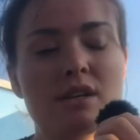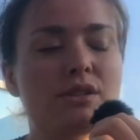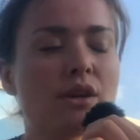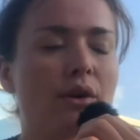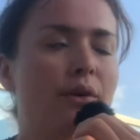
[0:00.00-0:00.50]

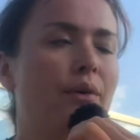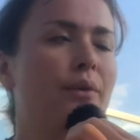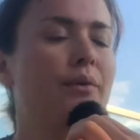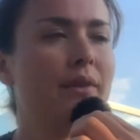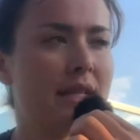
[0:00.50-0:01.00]

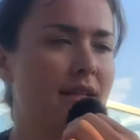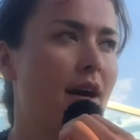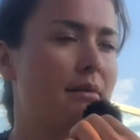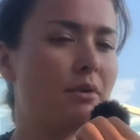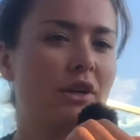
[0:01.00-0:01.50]
So that's
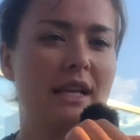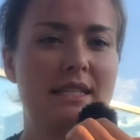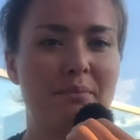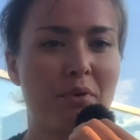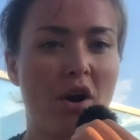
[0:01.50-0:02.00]
kind of more or less
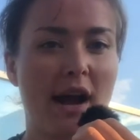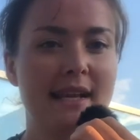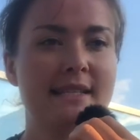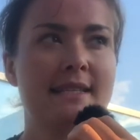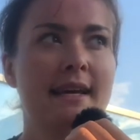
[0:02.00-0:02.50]
the
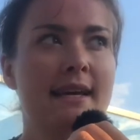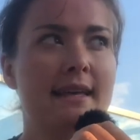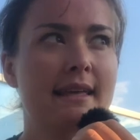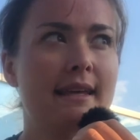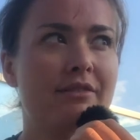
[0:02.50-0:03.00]
price.
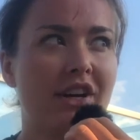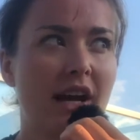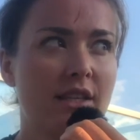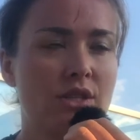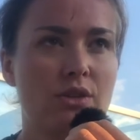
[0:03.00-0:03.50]
In
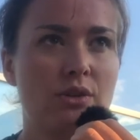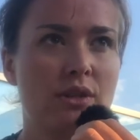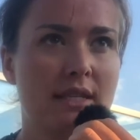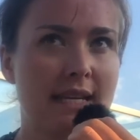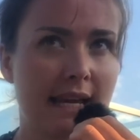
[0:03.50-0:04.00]
regards to
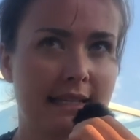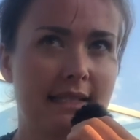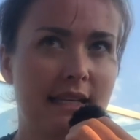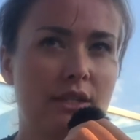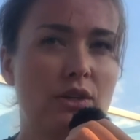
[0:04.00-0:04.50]
the
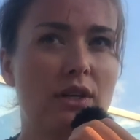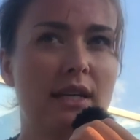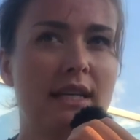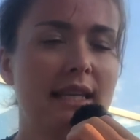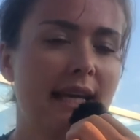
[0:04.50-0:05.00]
taxi, so you
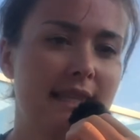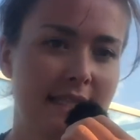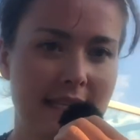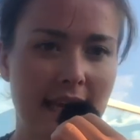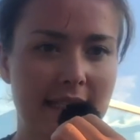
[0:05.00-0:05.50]
can either get the
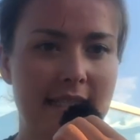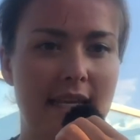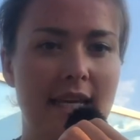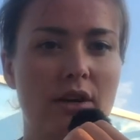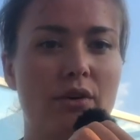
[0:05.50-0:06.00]

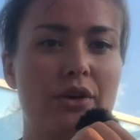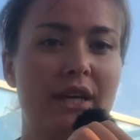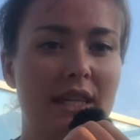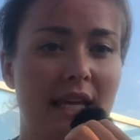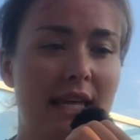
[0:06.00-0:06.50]
taxi or you
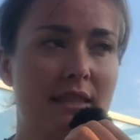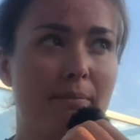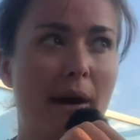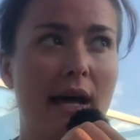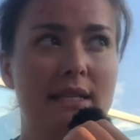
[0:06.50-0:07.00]
can get the
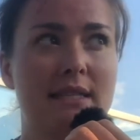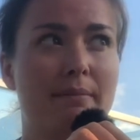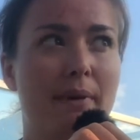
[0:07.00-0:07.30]
bus. The